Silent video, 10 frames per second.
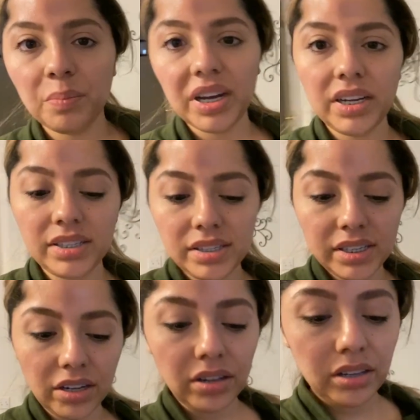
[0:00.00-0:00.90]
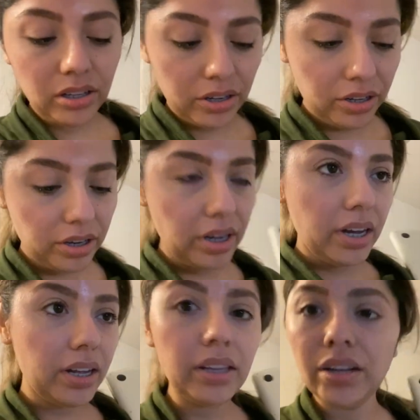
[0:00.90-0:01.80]
but it's still
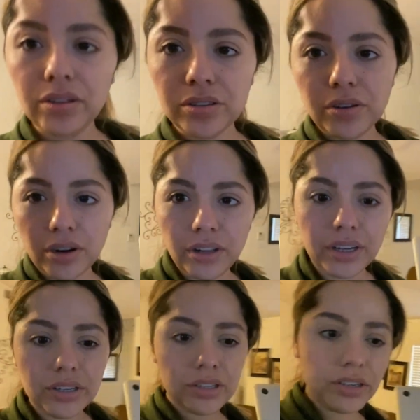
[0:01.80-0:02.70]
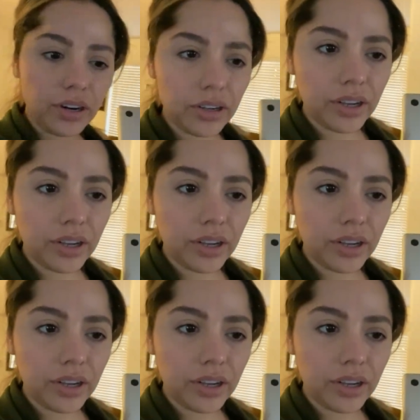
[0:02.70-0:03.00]
a little too early to start